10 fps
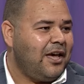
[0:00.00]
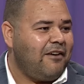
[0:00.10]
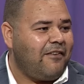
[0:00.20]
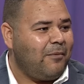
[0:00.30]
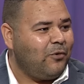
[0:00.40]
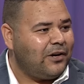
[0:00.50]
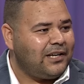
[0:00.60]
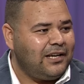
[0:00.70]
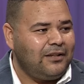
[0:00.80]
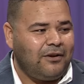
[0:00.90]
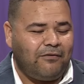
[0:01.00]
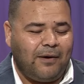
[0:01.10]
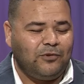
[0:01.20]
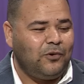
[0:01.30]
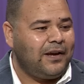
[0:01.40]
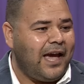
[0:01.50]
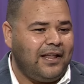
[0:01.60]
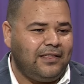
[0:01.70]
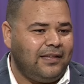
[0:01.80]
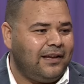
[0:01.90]
If I'm working, if I'm doing
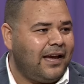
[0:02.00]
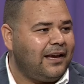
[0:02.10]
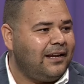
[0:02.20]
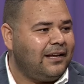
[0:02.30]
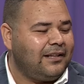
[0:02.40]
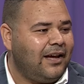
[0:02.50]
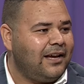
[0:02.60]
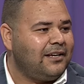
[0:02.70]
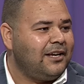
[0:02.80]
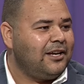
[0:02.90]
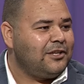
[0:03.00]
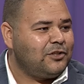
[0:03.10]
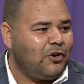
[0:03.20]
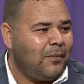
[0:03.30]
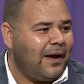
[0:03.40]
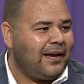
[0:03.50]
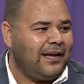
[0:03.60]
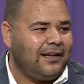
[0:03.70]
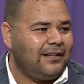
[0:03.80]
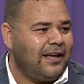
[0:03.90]
anything, I cannot like stop. I
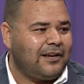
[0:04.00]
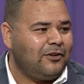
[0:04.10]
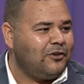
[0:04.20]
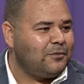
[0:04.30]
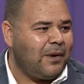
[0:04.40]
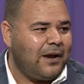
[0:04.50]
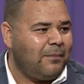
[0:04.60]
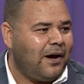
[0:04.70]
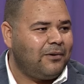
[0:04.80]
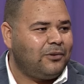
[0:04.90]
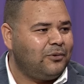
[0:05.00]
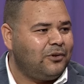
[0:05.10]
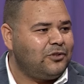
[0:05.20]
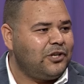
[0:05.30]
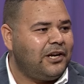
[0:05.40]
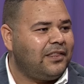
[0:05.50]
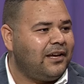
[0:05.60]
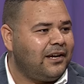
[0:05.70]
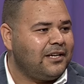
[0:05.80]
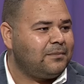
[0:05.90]
cannot like close my mouth to not sharing
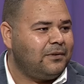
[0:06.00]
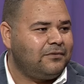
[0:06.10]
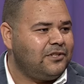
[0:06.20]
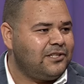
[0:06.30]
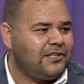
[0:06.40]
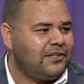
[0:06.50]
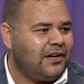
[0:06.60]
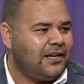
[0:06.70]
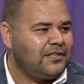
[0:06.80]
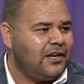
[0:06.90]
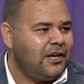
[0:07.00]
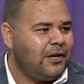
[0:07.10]
the gospel of Jesus Christ.